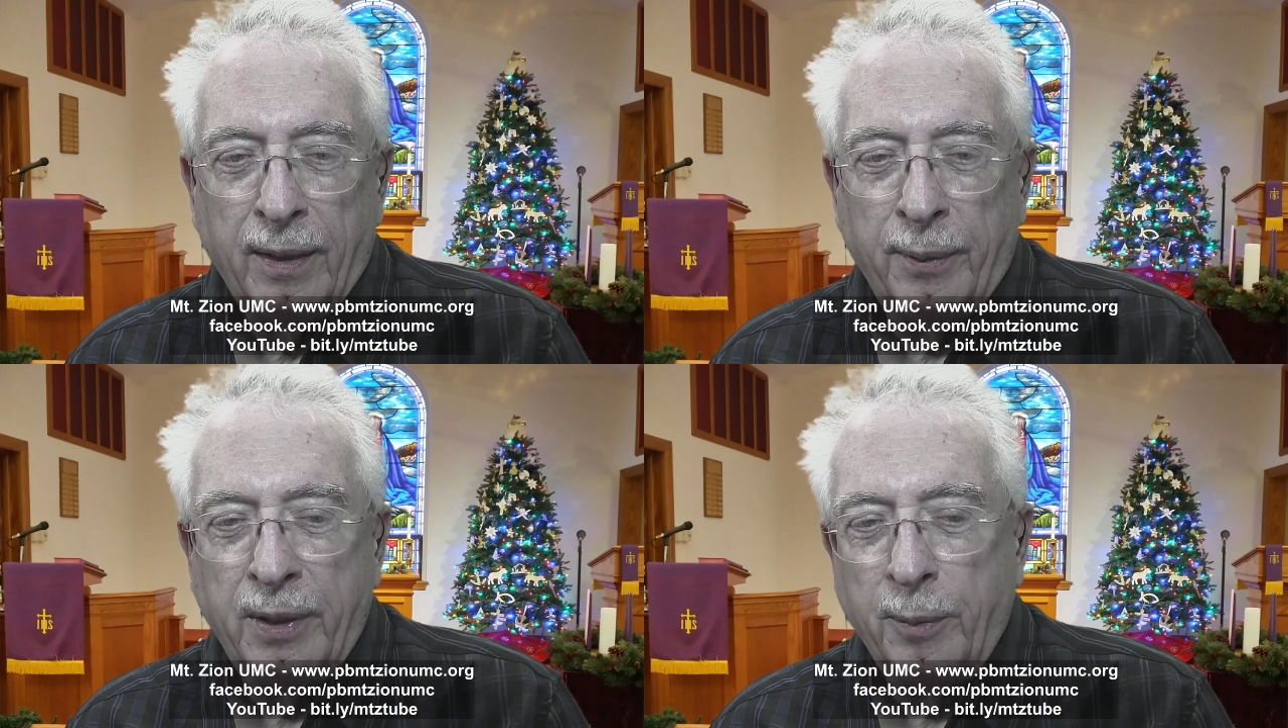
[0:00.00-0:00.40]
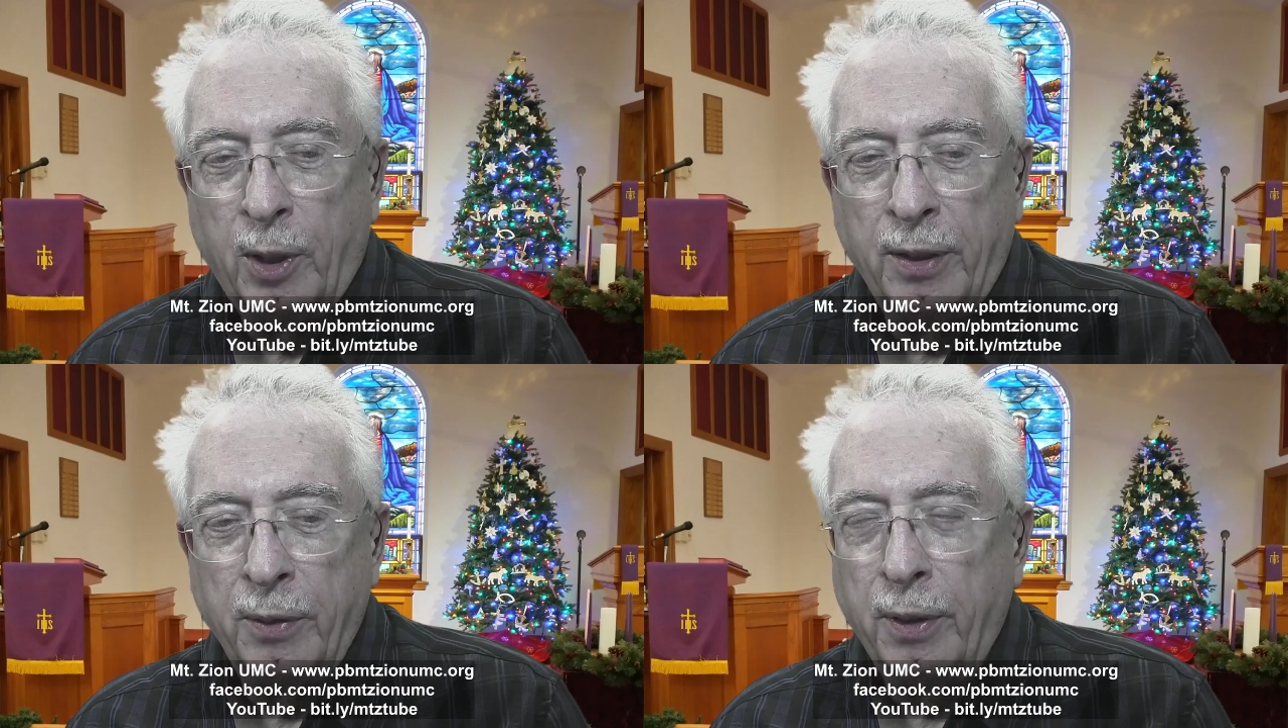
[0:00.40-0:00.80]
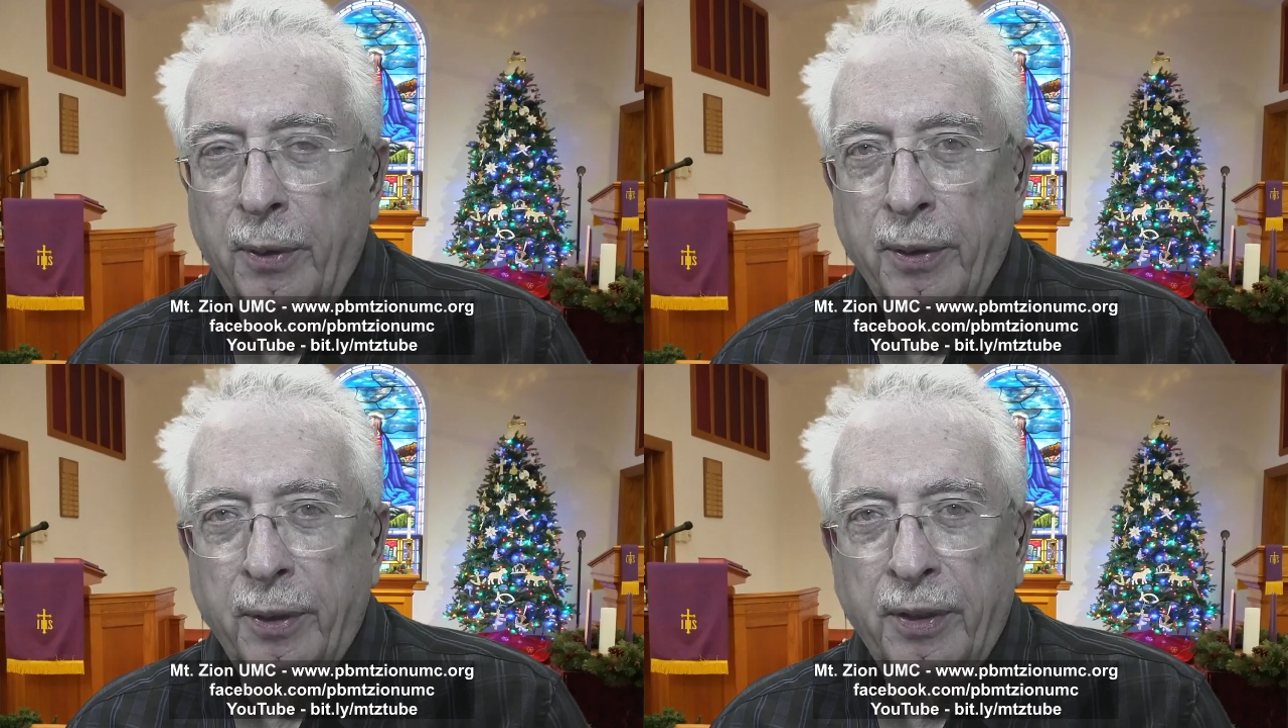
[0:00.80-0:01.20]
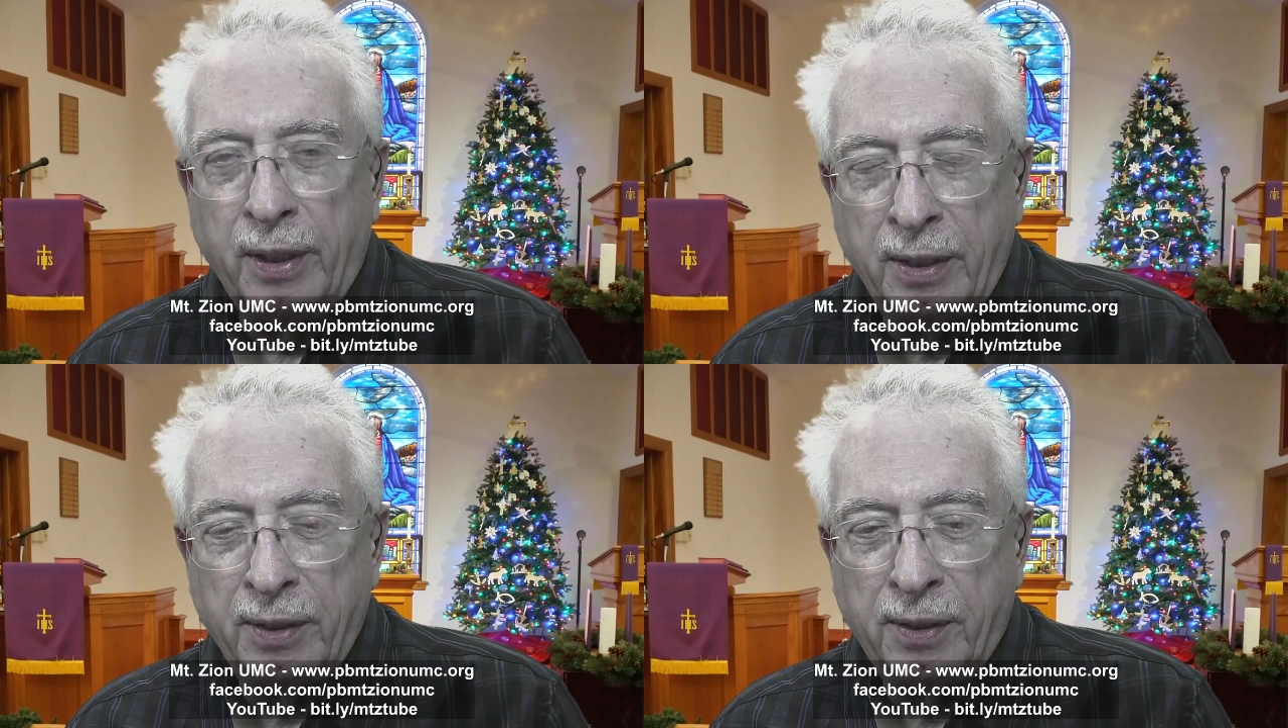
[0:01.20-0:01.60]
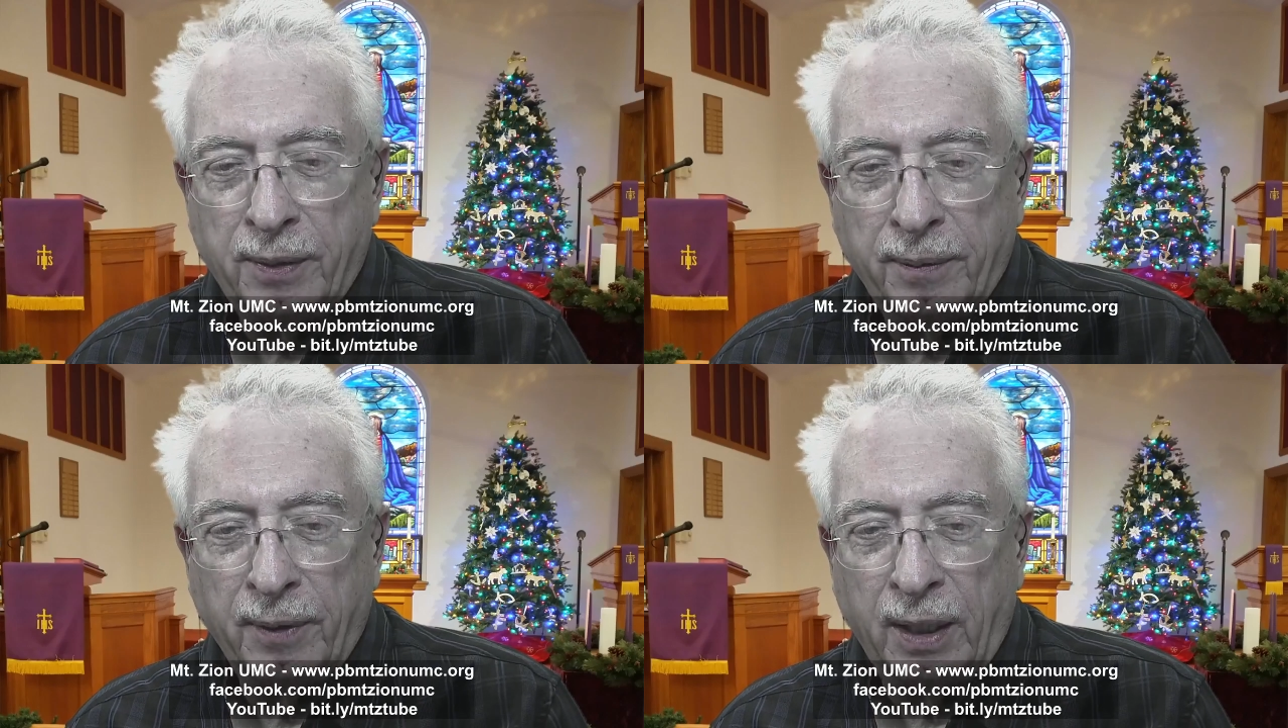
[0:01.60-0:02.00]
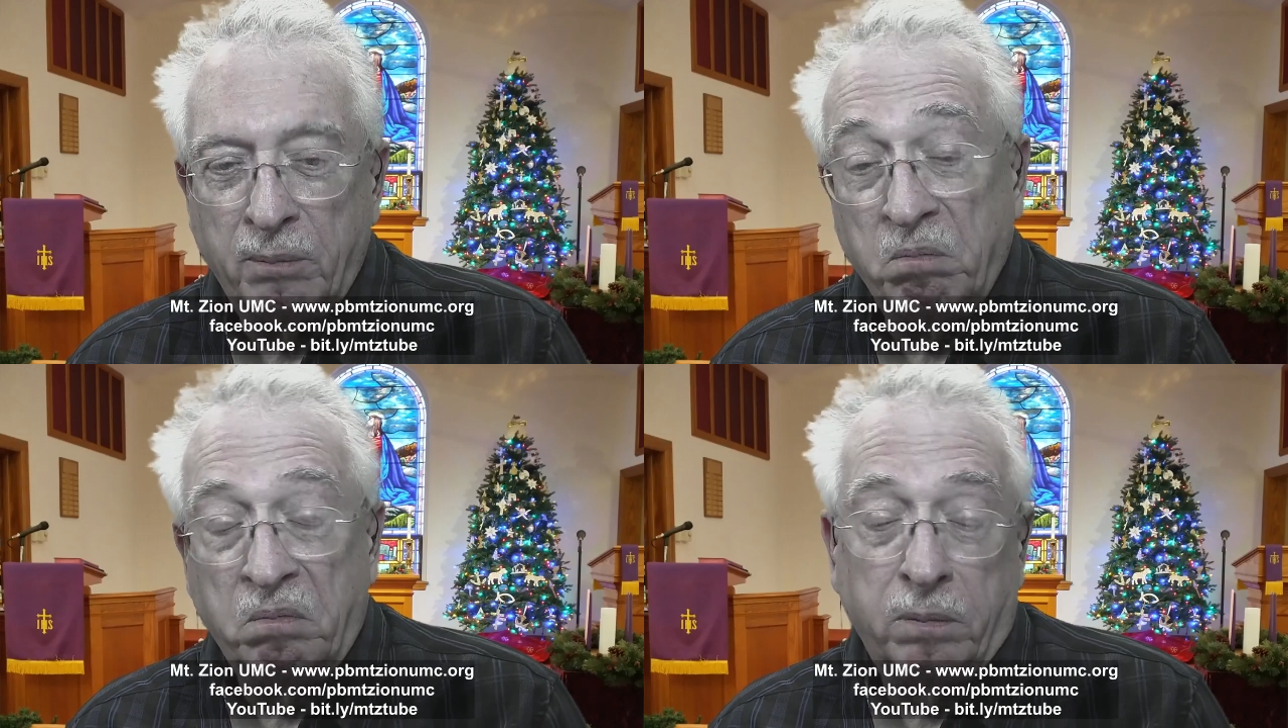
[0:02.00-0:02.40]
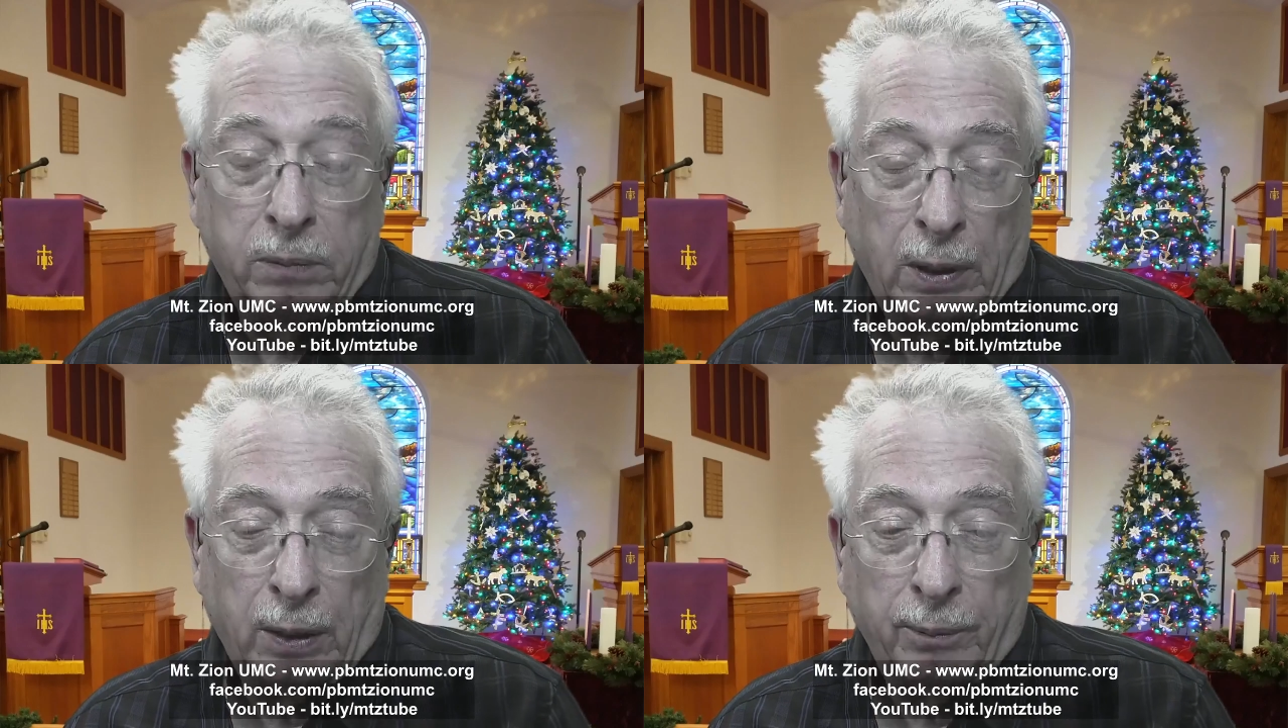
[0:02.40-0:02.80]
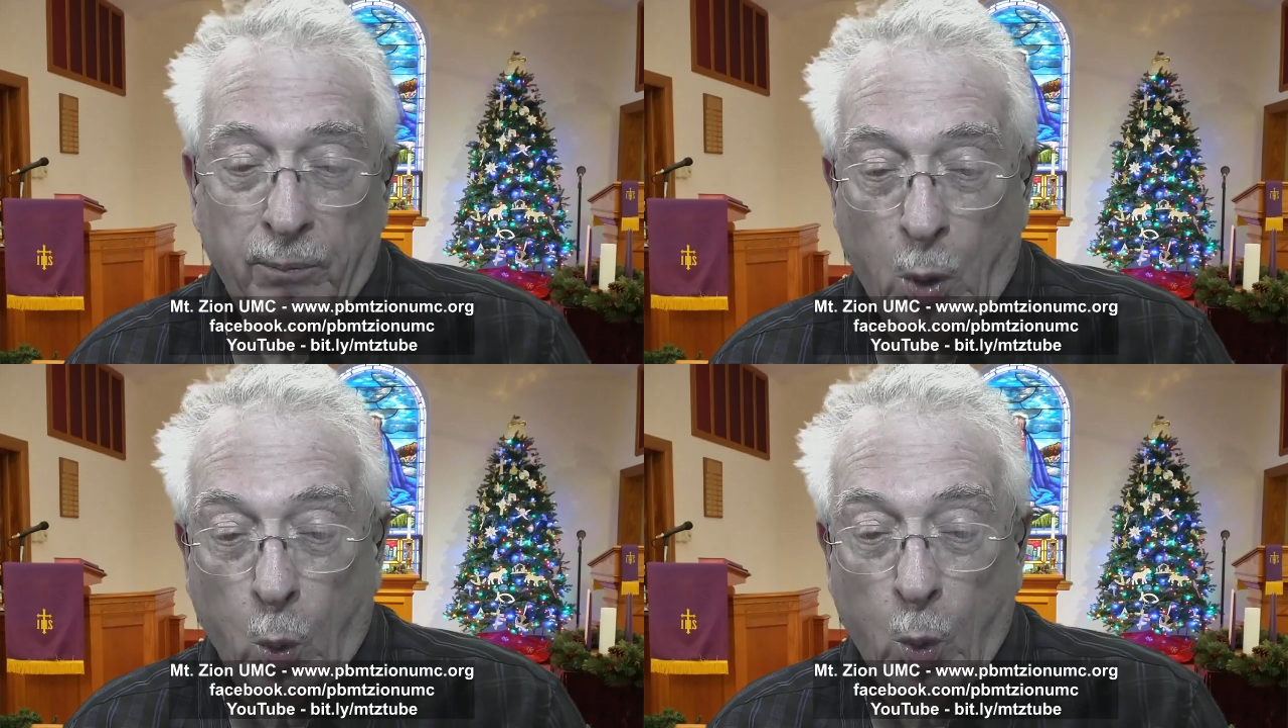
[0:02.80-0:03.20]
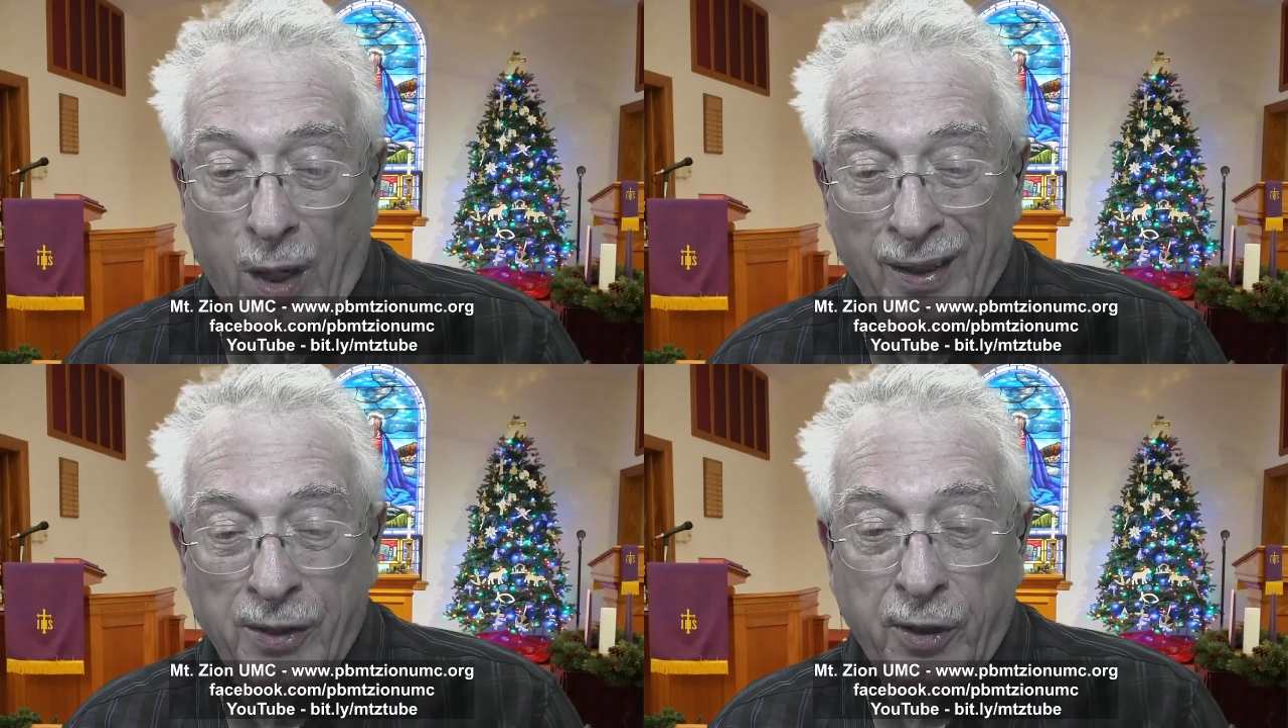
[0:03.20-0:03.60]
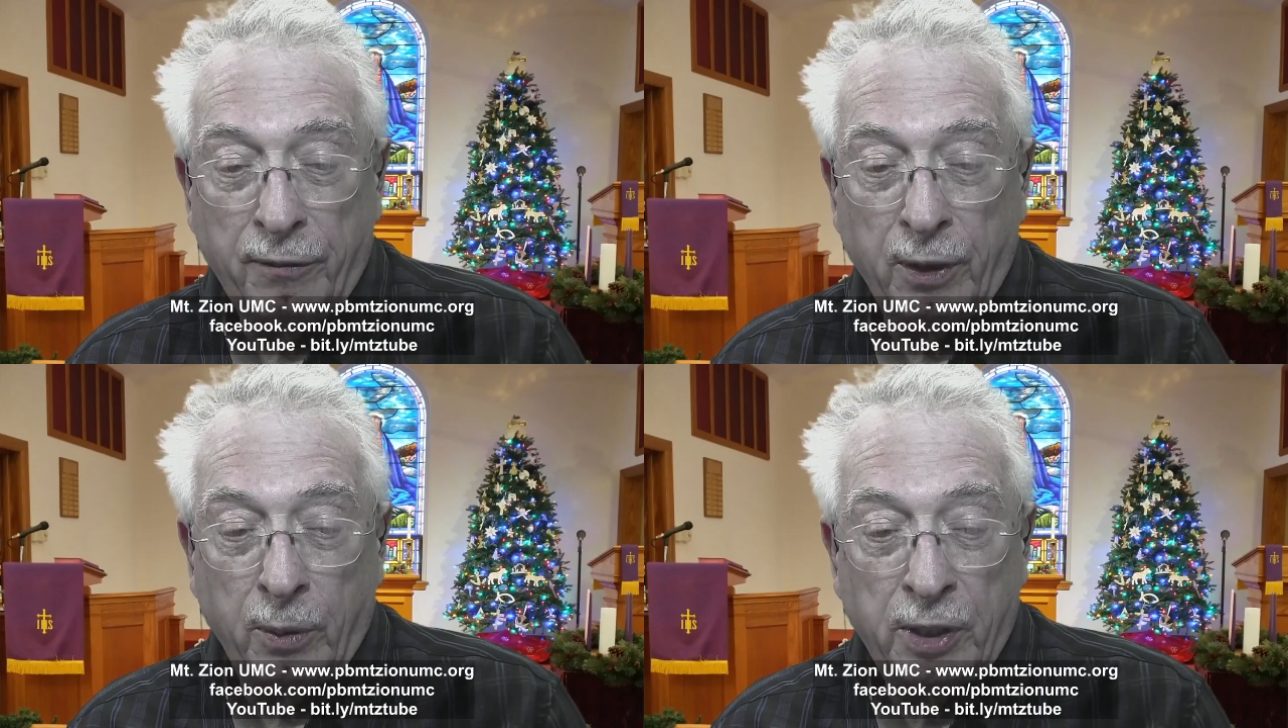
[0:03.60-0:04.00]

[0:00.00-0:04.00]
I mean, come on, you know there are things like, I'll list a few.